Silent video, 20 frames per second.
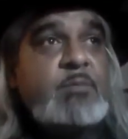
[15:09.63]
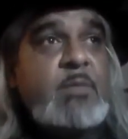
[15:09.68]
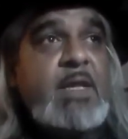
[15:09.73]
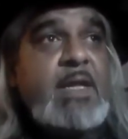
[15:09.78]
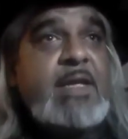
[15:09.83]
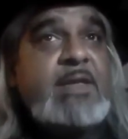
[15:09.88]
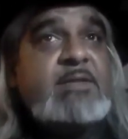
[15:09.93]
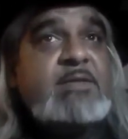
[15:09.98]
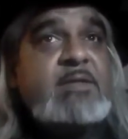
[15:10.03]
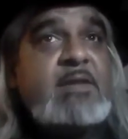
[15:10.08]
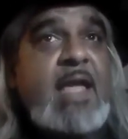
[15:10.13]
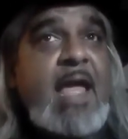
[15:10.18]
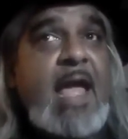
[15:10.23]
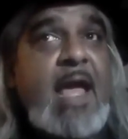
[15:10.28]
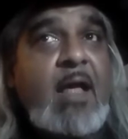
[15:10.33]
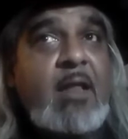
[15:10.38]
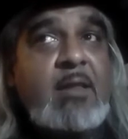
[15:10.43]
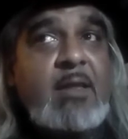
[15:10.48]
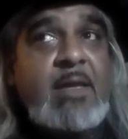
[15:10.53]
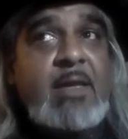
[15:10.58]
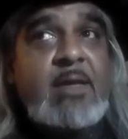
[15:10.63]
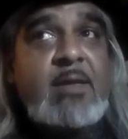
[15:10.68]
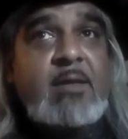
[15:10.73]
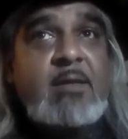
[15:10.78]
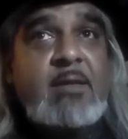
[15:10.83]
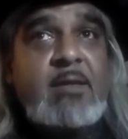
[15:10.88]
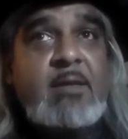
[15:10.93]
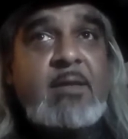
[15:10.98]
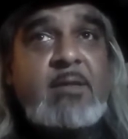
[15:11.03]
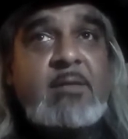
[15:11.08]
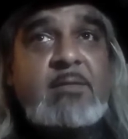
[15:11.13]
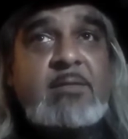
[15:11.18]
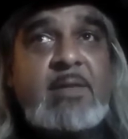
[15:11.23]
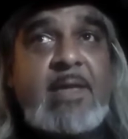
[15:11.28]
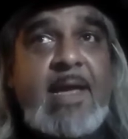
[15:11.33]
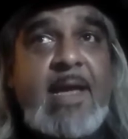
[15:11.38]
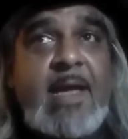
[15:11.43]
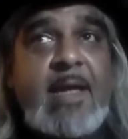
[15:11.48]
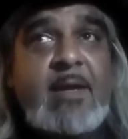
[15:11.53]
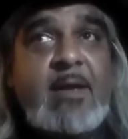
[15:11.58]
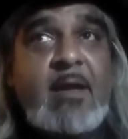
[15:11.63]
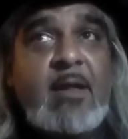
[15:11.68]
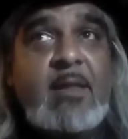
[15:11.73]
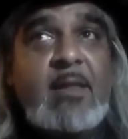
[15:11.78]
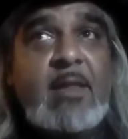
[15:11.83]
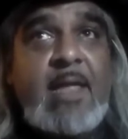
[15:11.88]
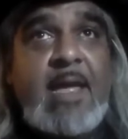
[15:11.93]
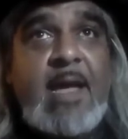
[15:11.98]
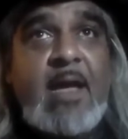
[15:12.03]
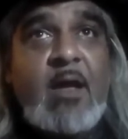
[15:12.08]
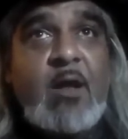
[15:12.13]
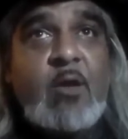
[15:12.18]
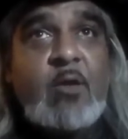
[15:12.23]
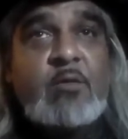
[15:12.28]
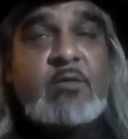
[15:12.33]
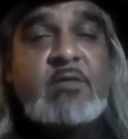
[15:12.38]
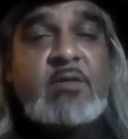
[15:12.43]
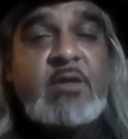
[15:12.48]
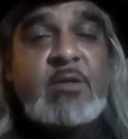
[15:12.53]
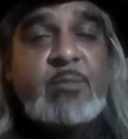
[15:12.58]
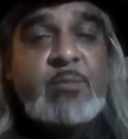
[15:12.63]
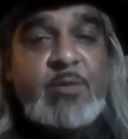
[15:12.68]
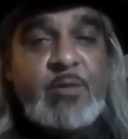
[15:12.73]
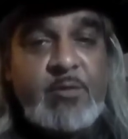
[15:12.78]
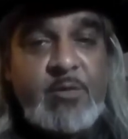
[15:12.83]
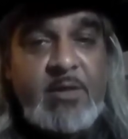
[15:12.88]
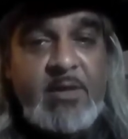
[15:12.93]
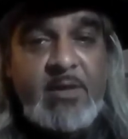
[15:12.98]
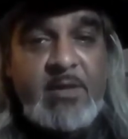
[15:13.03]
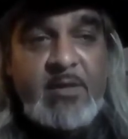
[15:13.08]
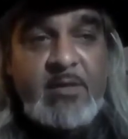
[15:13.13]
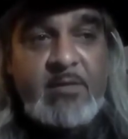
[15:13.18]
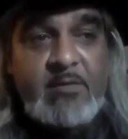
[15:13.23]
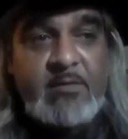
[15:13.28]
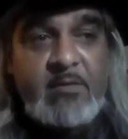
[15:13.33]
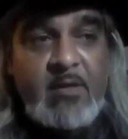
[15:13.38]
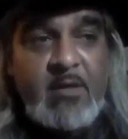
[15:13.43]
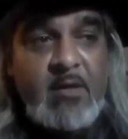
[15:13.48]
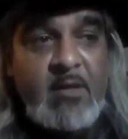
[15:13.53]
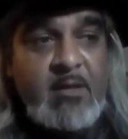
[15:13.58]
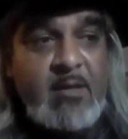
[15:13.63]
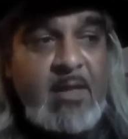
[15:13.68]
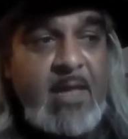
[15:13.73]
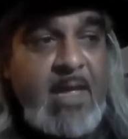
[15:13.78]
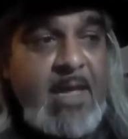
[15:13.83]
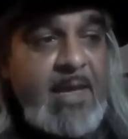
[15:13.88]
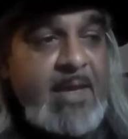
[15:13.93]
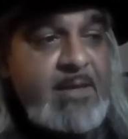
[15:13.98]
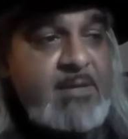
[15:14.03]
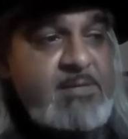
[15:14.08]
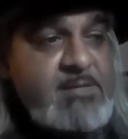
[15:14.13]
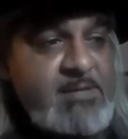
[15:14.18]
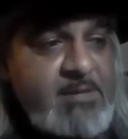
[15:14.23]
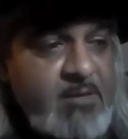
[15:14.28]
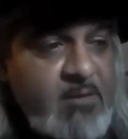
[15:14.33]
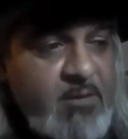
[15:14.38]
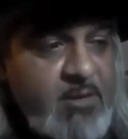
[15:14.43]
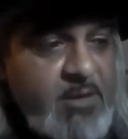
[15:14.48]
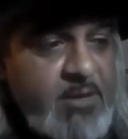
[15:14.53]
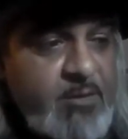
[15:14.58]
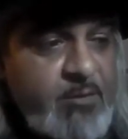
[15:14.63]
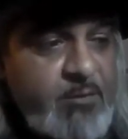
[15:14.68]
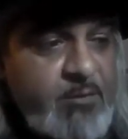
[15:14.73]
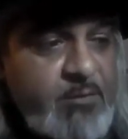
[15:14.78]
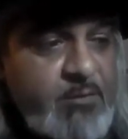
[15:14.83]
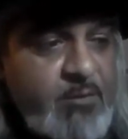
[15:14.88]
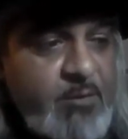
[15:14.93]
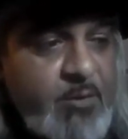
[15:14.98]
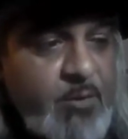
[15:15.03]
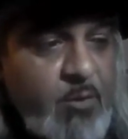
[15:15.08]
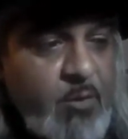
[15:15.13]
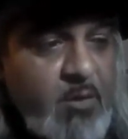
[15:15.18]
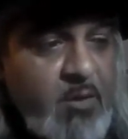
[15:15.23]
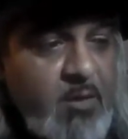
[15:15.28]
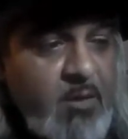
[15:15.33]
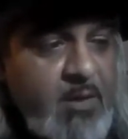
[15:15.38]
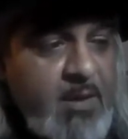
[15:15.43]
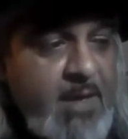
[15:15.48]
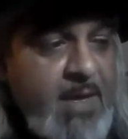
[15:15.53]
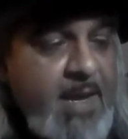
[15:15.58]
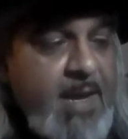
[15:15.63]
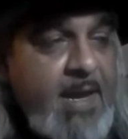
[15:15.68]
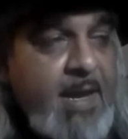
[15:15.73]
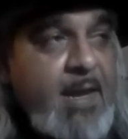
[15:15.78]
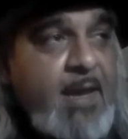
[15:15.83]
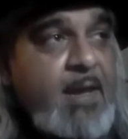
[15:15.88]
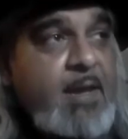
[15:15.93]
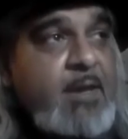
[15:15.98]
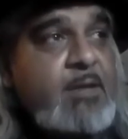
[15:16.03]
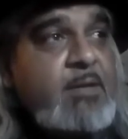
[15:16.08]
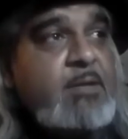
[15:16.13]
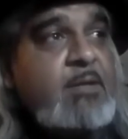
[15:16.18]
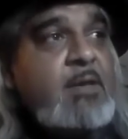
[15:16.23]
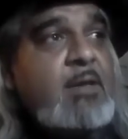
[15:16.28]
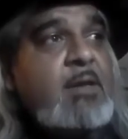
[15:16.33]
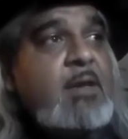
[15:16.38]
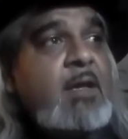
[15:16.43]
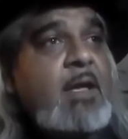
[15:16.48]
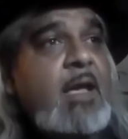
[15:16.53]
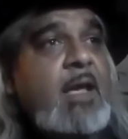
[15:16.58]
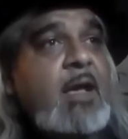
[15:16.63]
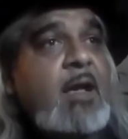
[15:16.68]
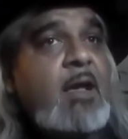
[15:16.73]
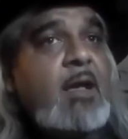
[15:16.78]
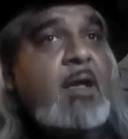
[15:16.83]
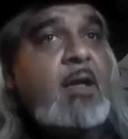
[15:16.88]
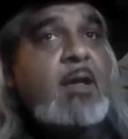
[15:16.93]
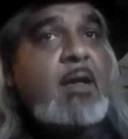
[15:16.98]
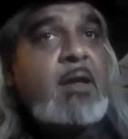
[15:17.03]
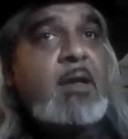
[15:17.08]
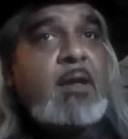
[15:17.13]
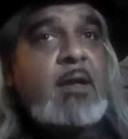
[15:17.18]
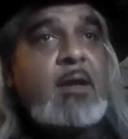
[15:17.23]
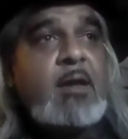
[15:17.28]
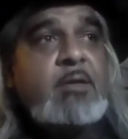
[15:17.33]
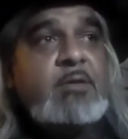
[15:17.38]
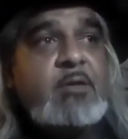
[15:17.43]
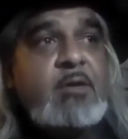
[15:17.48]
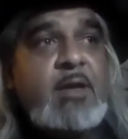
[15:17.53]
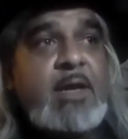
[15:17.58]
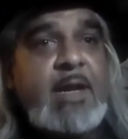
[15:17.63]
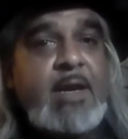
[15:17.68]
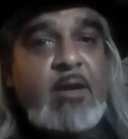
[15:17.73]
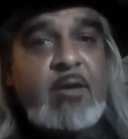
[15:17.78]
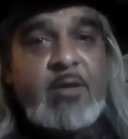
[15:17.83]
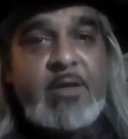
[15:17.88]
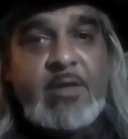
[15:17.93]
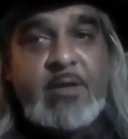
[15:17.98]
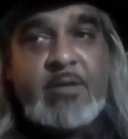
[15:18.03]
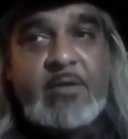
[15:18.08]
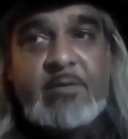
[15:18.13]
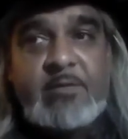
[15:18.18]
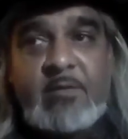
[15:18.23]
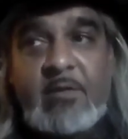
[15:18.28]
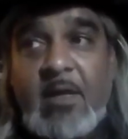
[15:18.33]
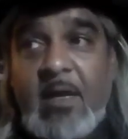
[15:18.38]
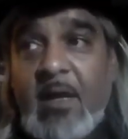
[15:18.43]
It's Alec that allows communities like Syracuse, New York, and other areas,